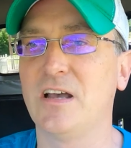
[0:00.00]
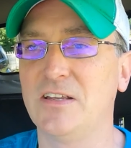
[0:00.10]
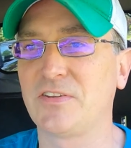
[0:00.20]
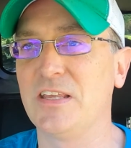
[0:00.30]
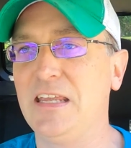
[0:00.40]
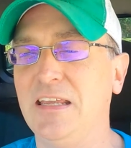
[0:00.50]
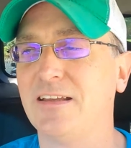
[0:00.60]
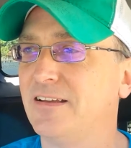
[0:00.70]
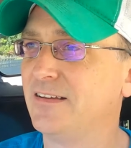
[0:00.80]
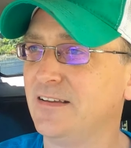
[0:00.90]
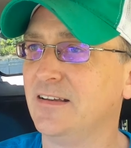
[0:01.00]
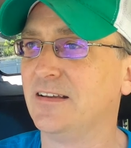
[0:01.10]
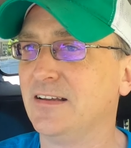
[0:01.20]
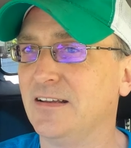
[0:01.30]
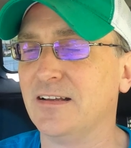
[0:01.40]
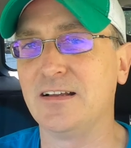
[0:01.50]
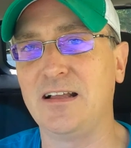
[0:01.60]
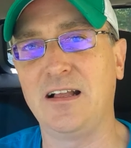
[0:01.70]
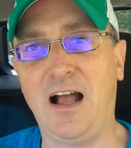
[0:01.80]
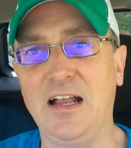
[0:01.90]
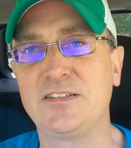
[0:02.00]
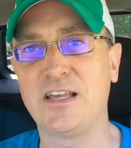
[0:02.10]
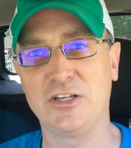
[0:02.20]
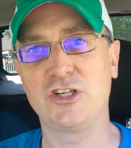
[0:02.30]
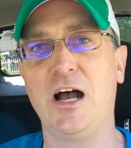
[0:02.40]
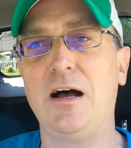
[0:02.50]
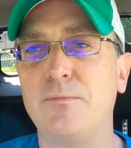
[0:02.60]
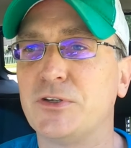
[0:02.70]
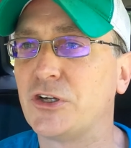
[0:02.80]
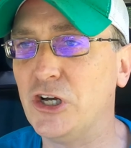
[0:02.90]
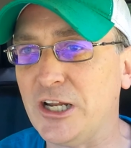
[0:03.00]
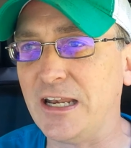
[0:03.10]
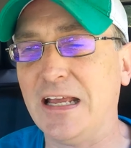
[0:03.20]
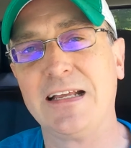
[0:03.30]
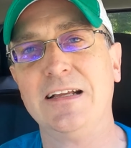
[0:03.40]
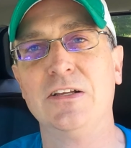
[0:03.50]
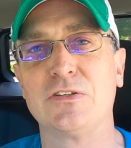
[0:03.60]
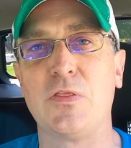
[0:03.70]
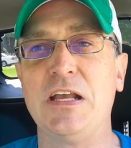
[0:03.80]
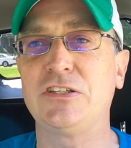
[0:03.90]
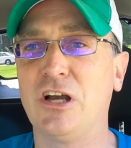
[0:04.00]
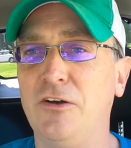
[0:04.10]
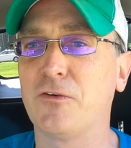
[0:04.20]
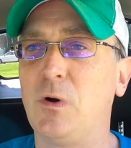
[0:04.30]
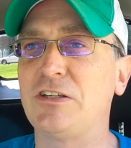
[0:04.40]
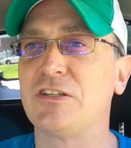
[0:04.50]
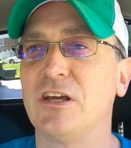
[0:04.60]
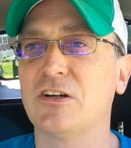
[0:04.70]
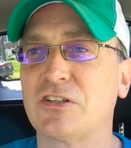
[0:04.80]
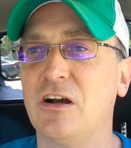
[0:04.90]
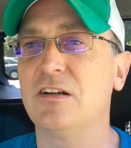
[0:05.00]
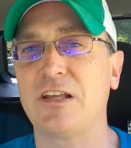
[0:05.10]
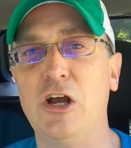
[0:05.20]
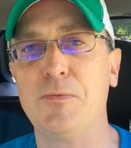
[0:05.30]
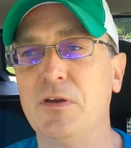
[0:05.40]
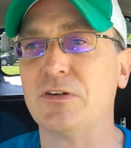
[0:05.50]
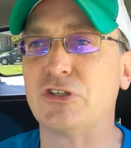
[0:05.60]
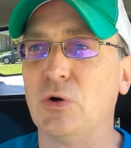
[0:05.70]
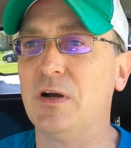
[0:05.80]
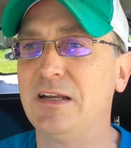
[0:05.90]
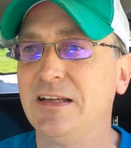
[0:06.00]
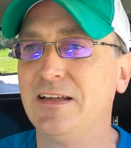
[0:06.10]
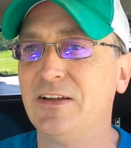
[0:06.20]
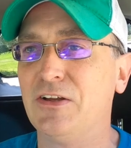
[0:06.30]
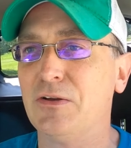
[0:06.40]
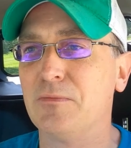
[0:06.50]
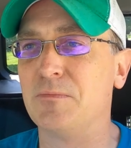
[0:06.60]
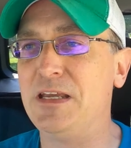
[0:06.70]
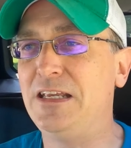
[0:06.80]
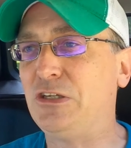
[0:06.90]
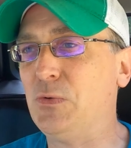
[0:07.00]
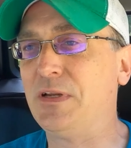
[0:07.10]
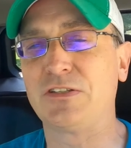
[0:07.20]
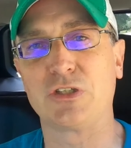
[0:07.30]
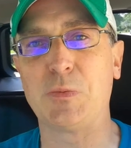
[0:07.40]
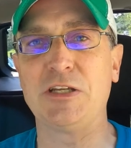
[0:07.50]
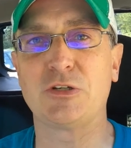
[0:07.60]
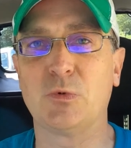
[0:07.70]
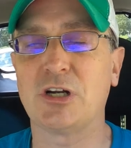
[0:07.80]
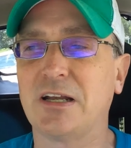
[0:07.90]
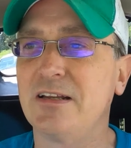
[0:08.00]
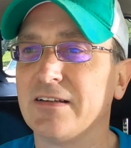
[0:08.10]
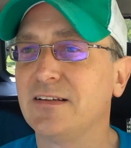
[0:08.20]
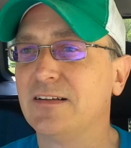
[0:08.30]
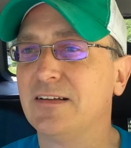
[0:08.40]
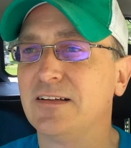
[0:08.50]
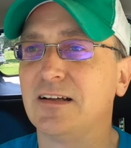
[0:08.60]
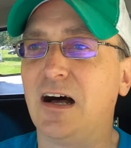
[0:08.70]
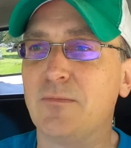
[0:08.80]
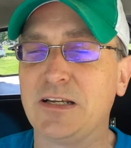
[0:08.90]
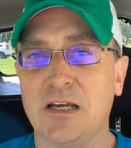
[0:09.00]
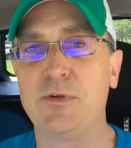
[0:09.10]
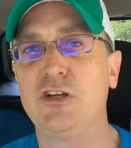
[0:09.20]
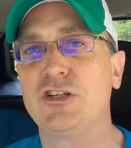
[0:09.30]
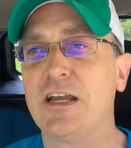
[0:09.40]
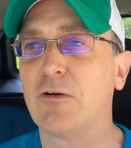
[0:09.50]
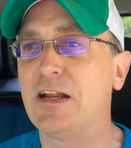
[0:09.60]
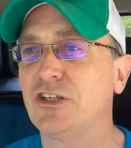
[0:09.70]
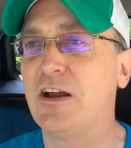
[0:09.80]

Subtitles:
nicely. I say job goodin'. So thanks y'all for watching Doug's Cars. I hope you enjoyed me doing suspension work on my WJ Grand